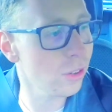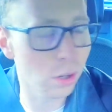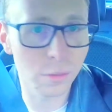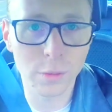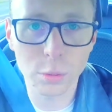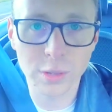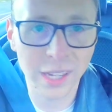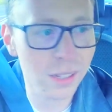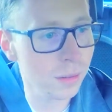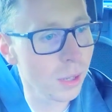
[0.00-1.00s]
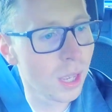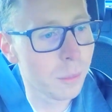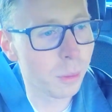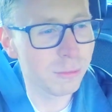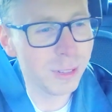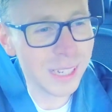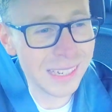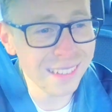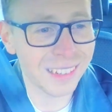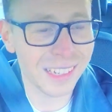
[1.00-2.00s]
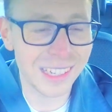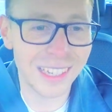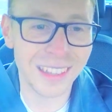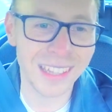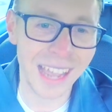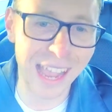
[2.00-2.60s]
on a full tank, but realistically the